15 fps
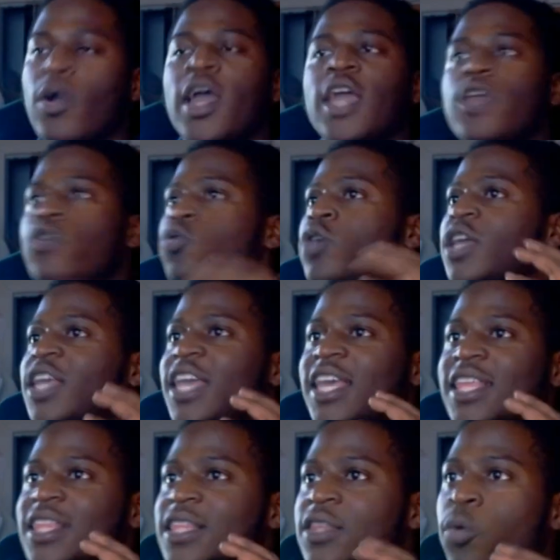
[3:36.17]
You can get
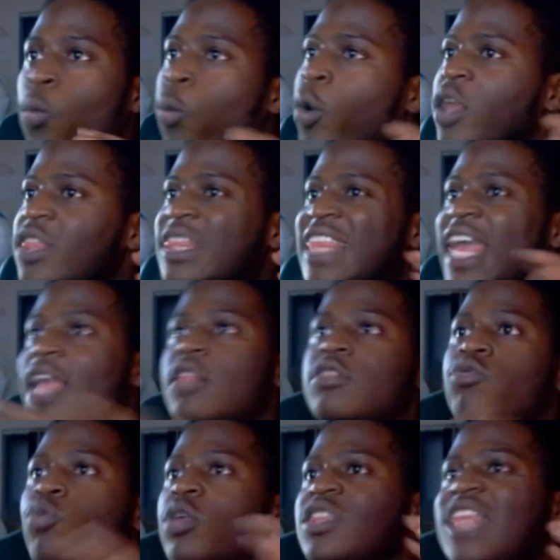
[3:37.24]
what they
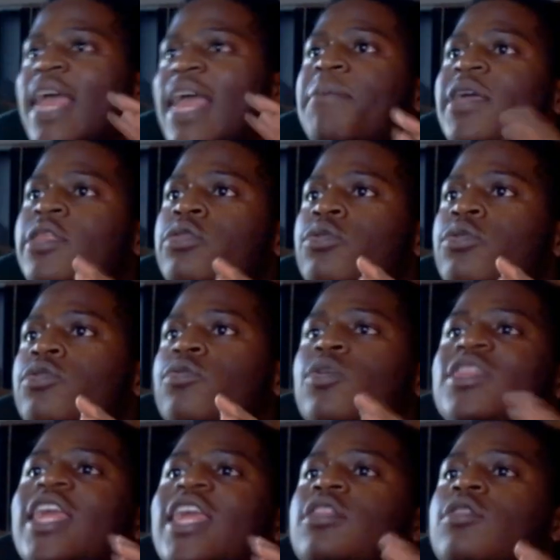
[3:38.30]
what they've been through, what
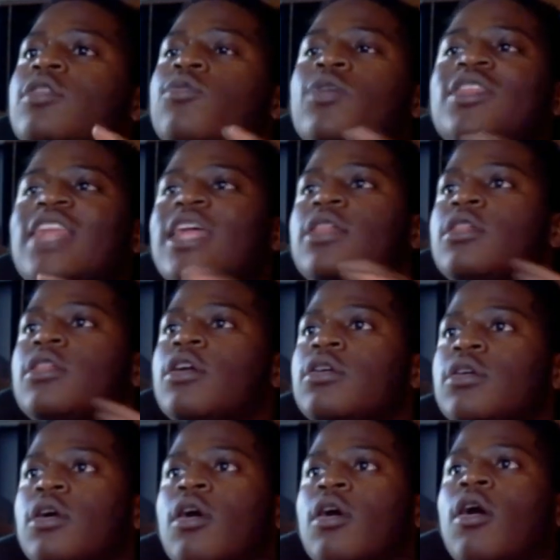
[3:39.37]
they what they learned
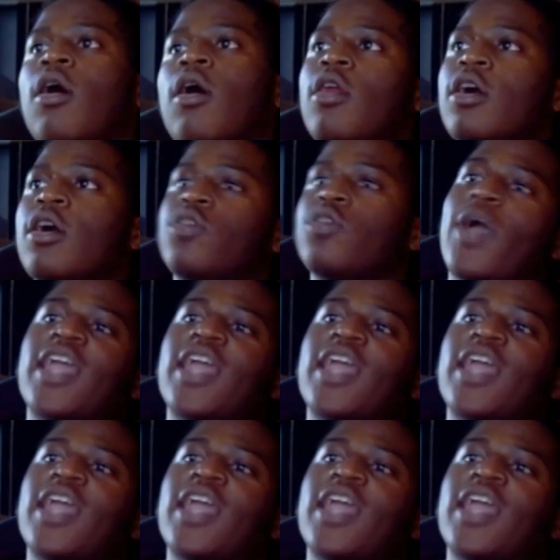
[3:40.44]
along the way.